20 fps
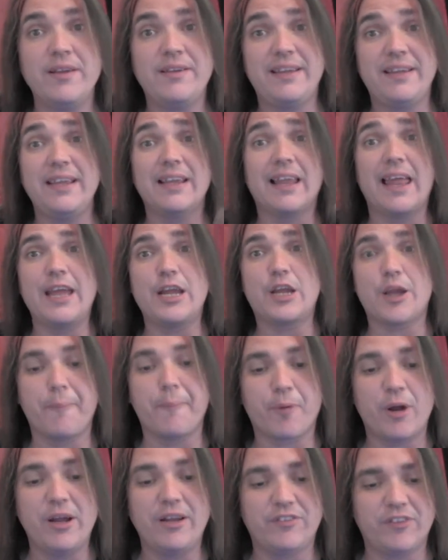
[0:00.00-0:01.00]
D-Lake
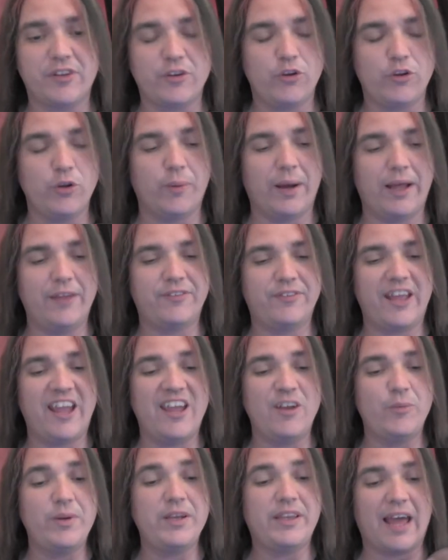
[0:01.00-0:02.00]
brings it to us,
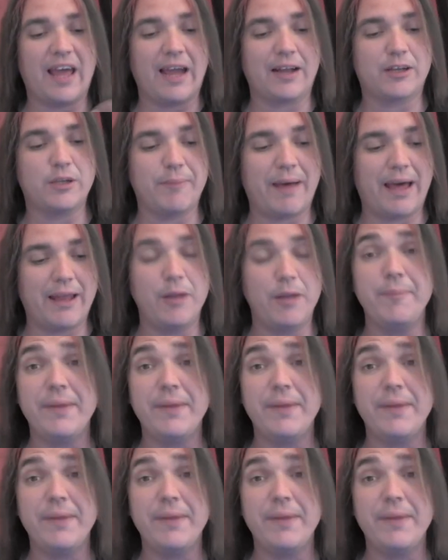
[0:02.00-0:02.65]
and we talked about it